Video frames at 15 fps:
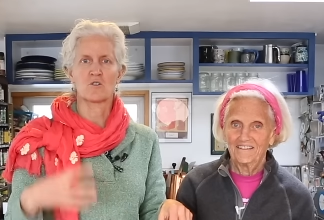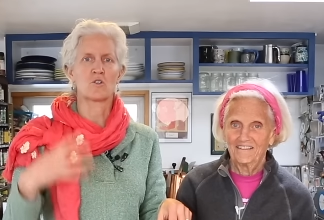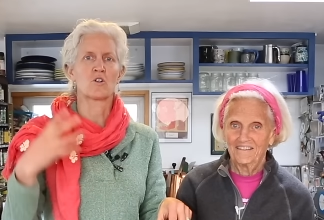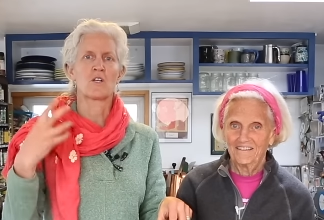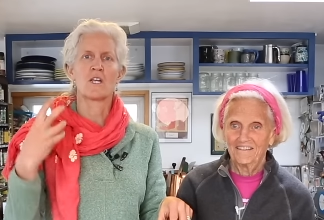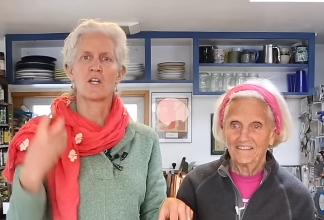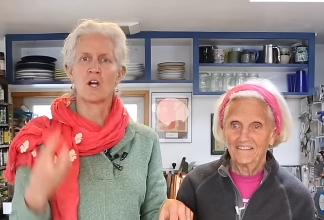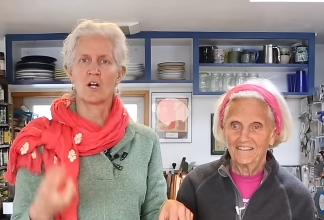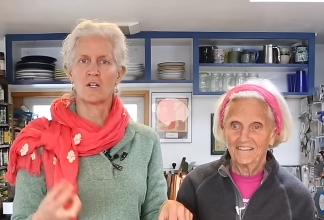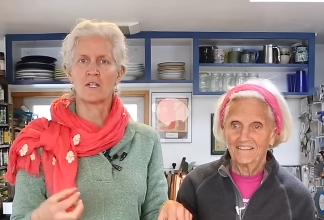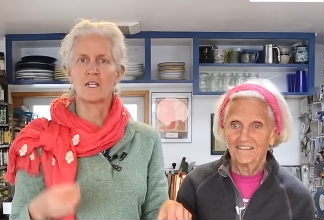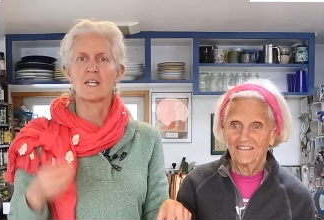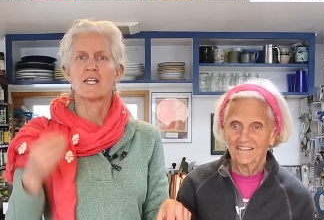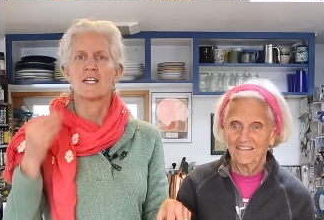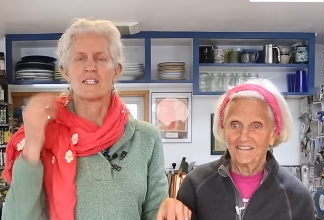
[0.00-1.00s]
Speaker 1: cooking
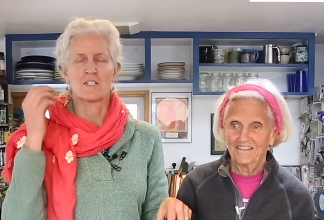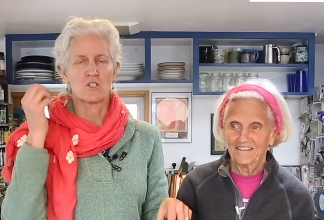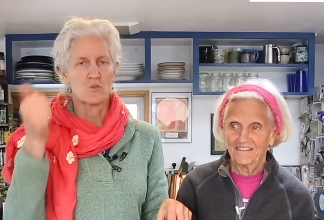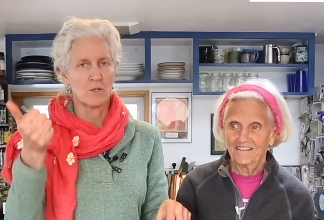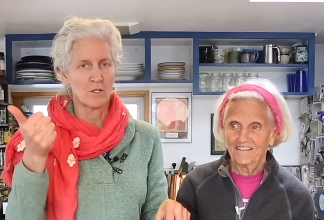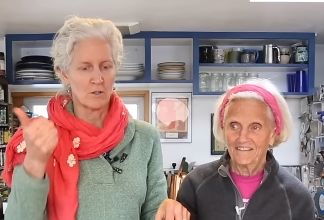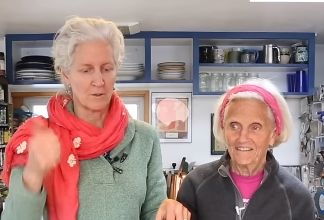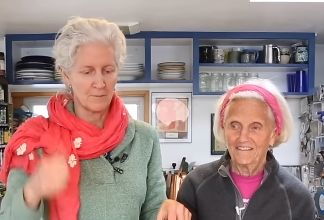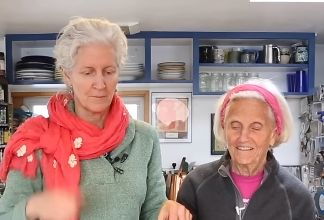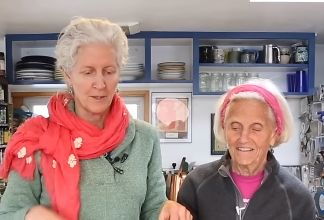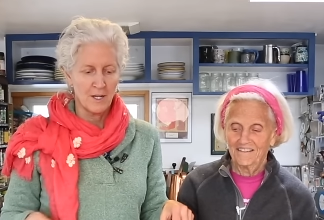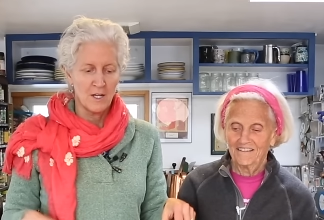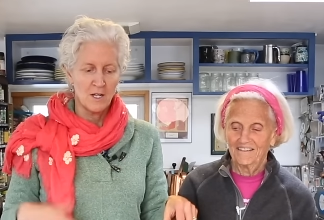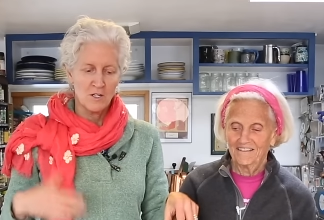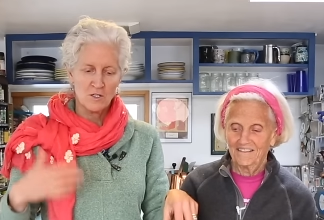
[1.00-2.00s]
garlic is a trigger.
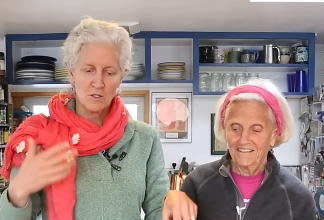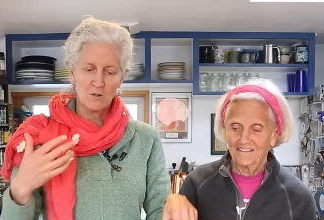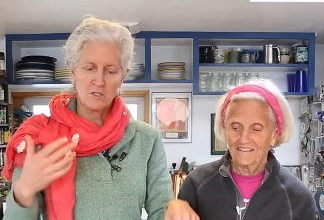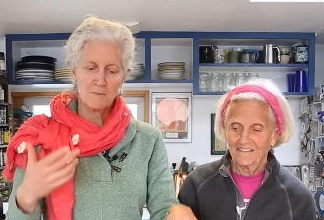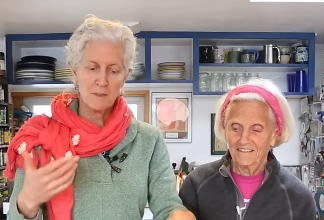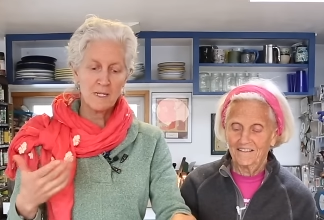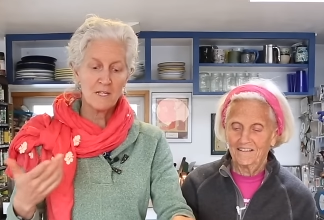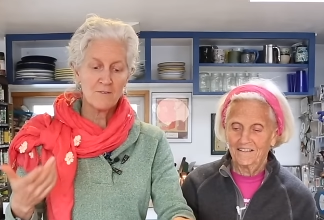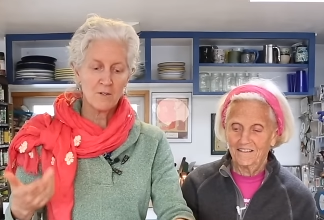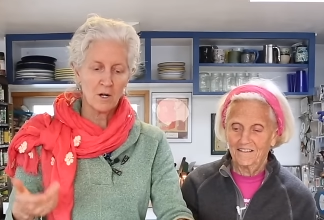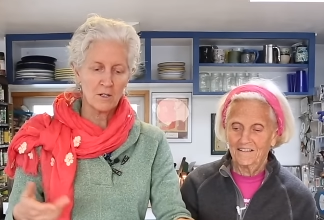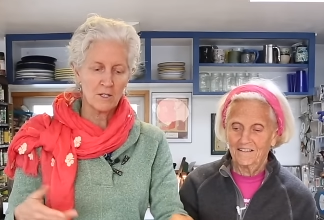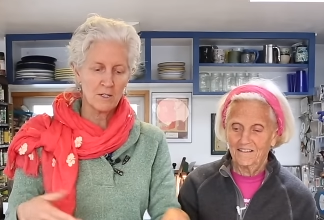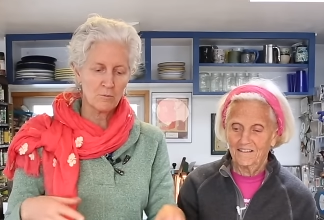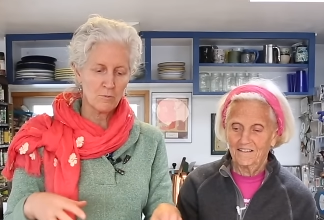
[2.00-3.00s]
So speaking of
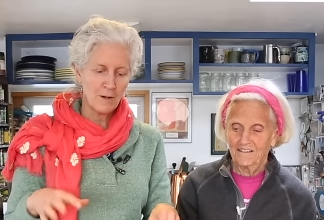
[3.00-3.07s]
garlic,